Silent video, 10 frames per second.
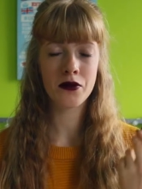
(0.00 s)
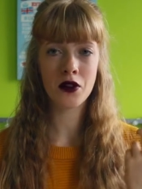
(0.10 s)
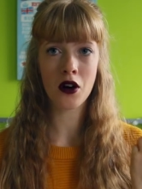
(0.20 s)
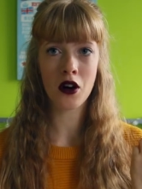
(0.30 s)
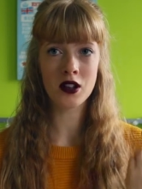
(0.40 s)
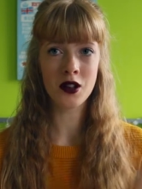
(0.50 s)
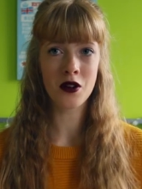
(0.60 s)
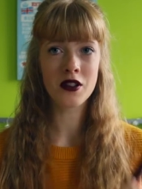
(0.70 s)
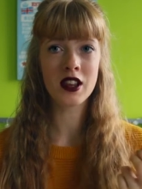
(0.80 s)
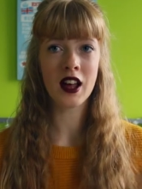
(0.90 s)
got a
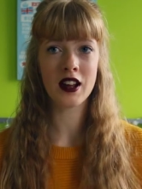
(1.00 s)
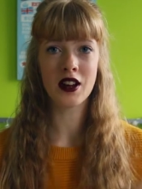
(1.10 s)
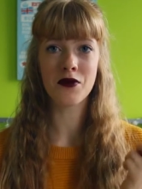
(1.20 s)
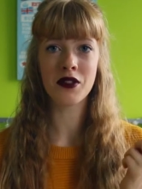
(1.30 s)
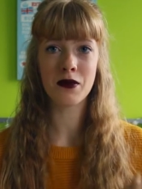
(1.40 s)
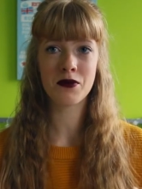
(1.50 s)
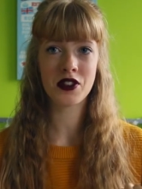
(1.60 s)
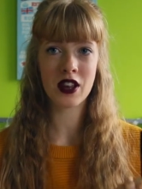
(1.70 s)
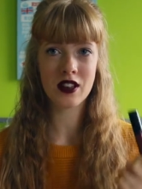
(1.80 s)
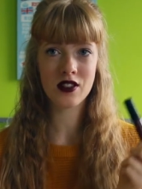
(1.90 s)
long line of
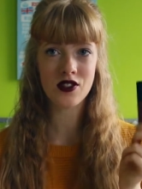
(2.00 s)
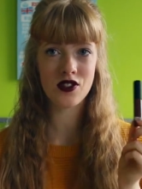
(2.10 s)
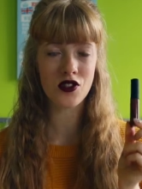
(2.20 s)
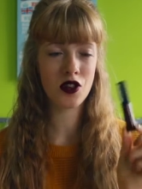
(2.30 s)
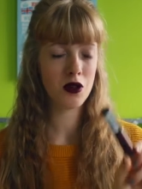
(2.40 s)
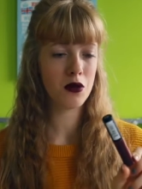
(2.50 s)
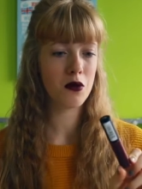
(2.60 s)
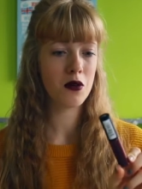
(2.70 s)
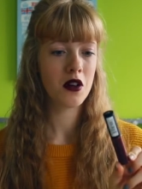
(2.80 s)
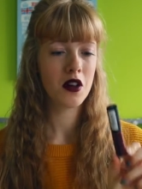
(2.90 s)
lipsticks to